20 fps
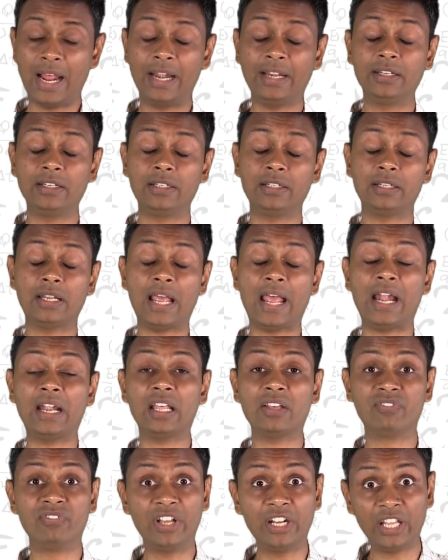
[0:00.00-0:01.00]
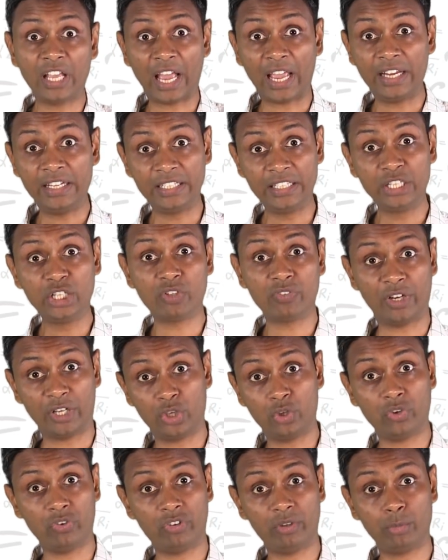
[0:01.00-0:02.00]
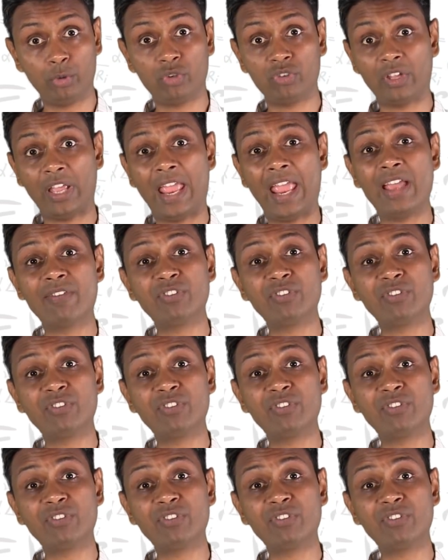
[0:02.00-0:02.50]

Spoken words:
and had a very high degree of accuracy because